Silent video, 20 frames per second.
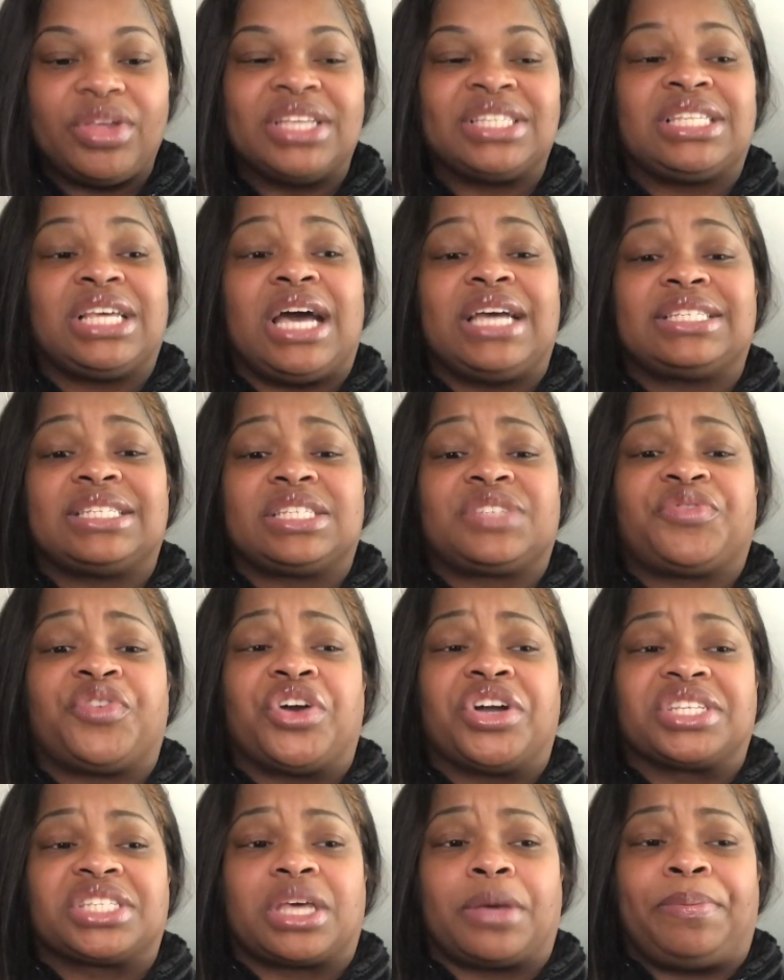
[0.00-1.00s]
sizes as
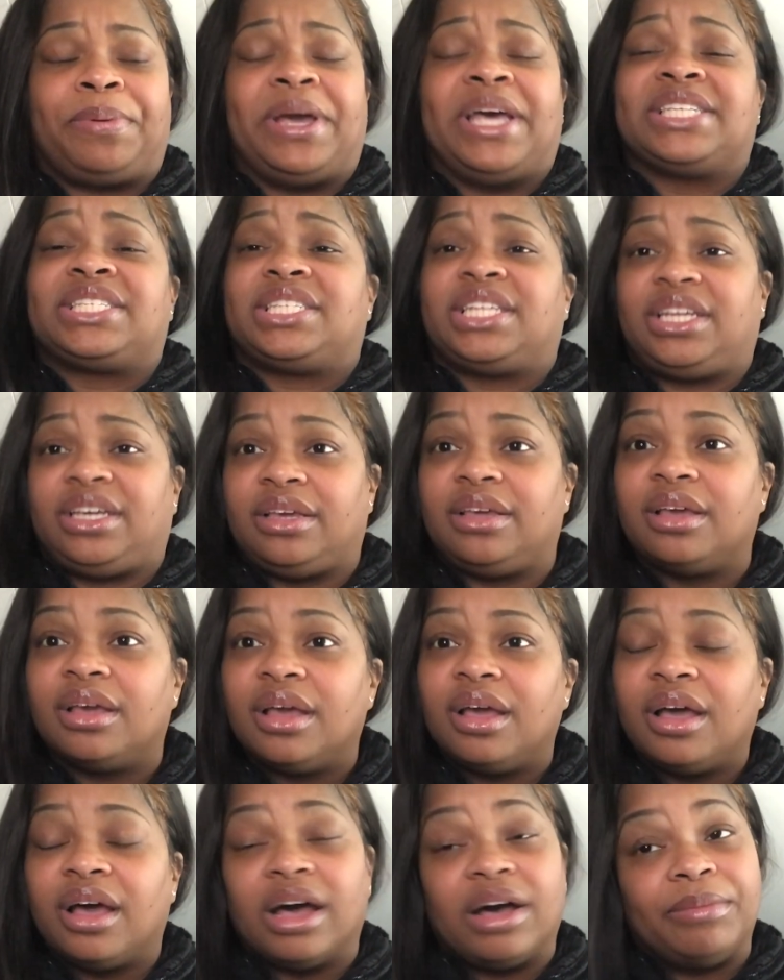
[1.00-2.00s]
far as capacity
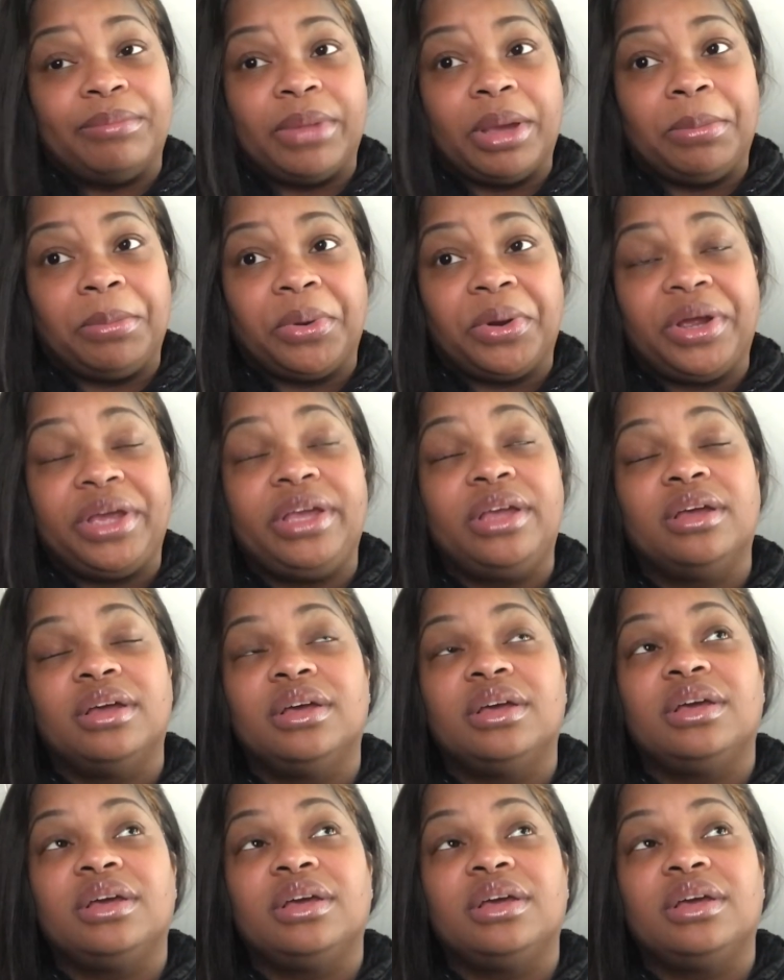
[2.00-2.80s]
of memory.